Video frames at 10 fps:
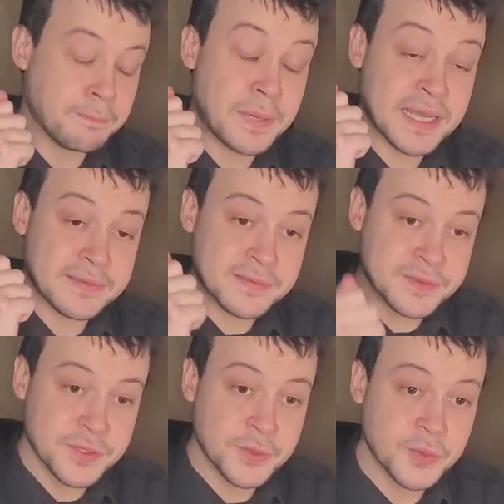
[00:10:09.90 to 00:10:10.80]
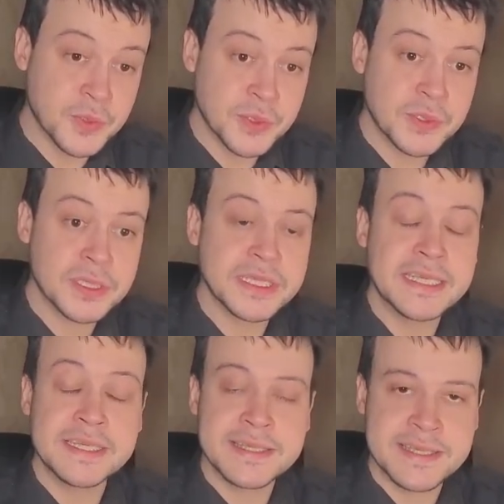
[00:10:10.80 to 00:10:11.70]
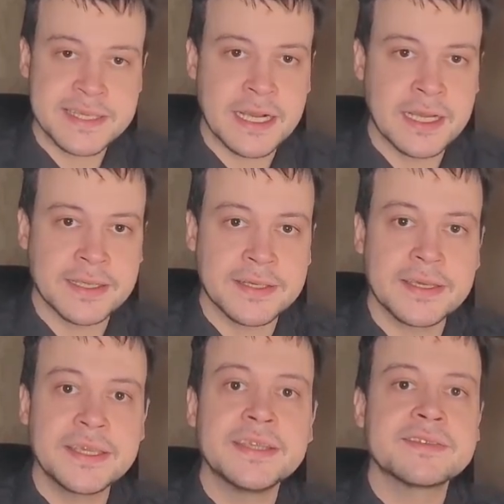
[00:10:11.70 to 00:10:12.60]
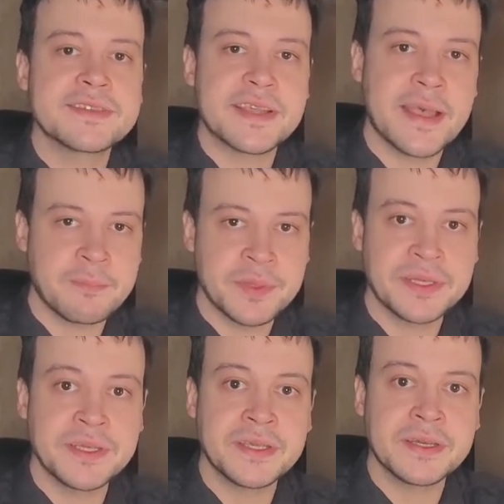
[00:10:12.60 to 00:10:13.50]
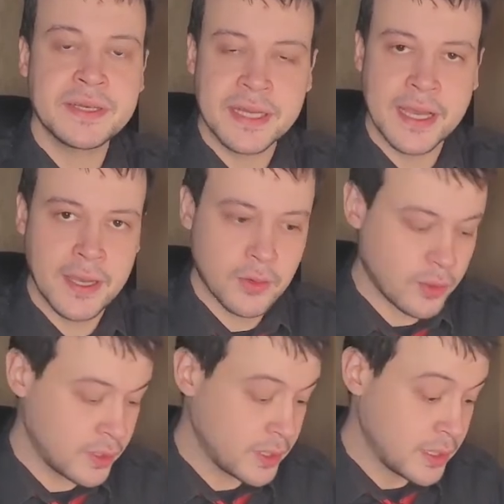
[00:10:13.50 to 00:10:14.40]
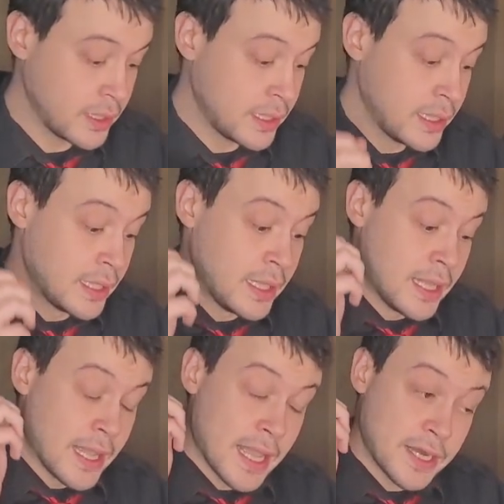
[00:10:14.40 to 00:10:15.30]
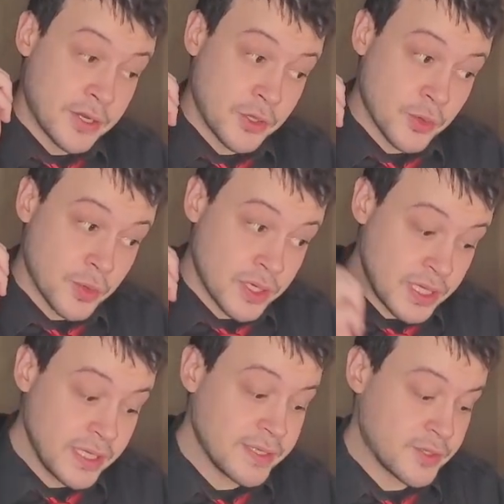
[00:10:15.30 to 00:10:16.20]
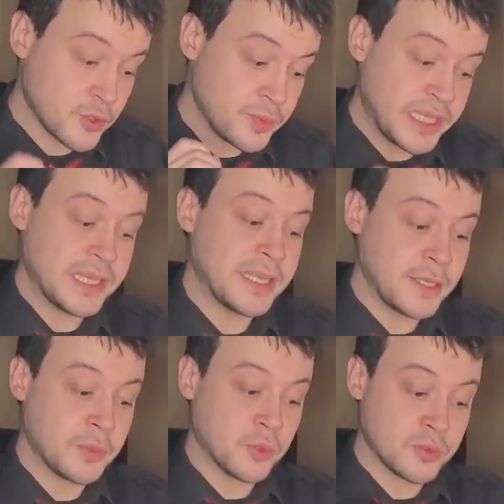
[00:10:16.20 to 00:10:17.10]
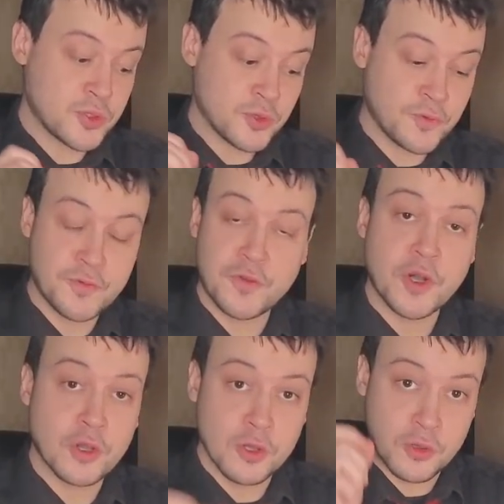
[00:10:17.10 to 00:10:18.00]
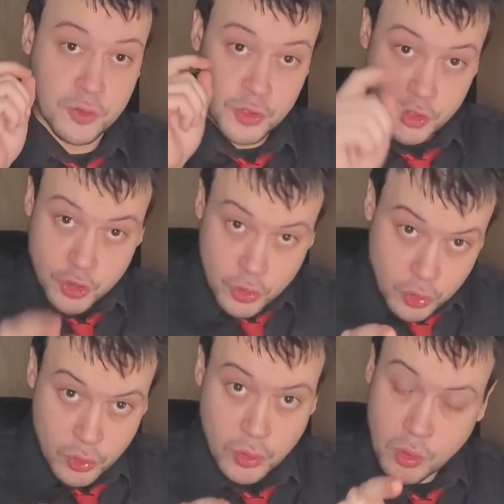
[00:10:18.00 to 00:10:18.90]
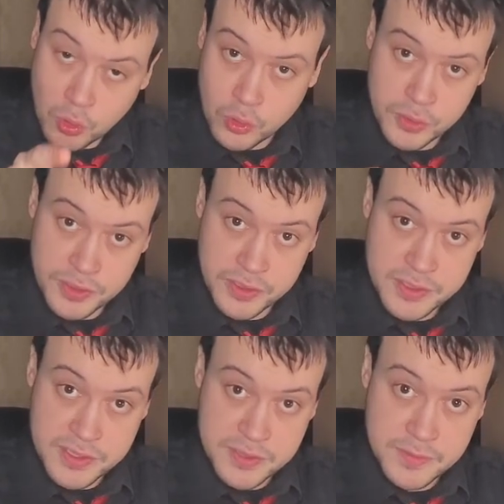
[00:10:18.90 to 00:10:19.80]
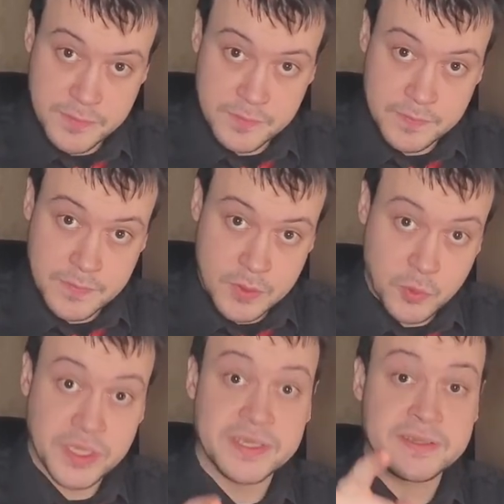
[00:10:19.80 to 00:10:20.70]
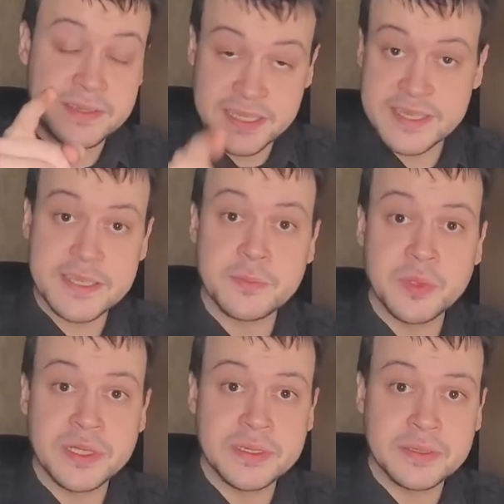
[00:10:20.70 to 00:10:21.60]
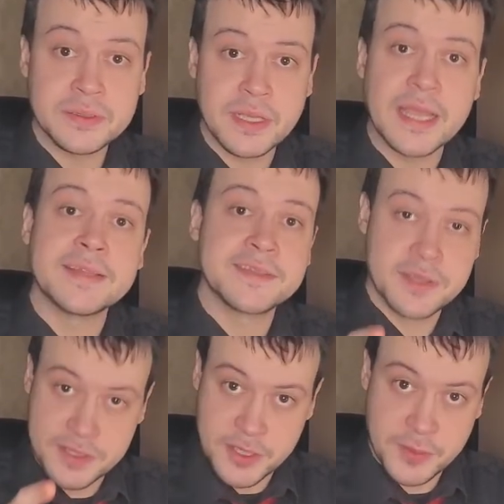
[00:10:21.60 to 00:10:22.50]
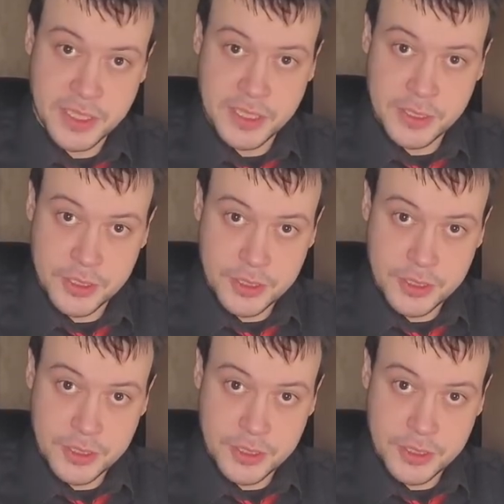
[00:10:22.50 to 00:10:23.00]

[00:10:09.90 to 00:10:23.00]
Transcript: But the war inside is happening now, and you need to be able to follow your orders with discipline and determination.